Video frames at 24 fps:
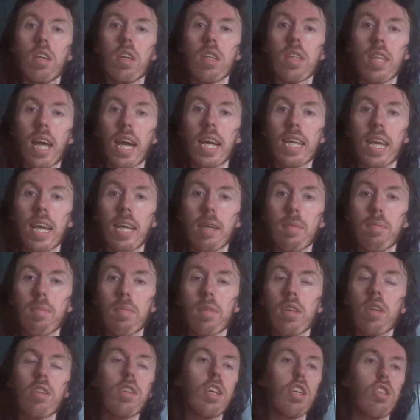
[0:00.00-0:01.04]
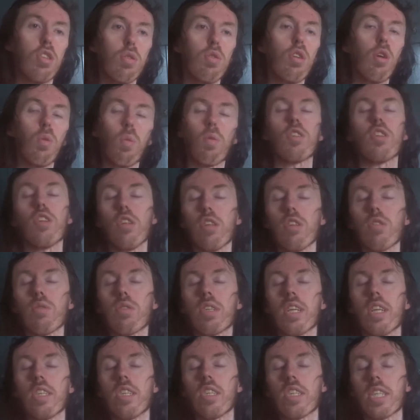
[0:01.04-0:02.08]
that game because I do not want to lose
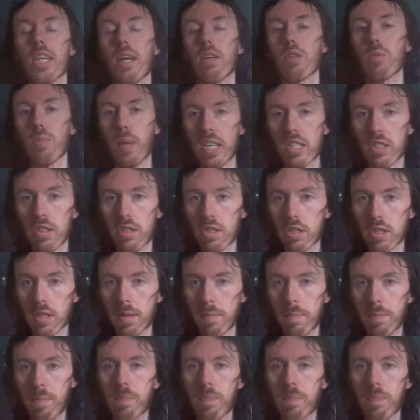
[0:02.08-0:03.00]
against the Scouse Bastards.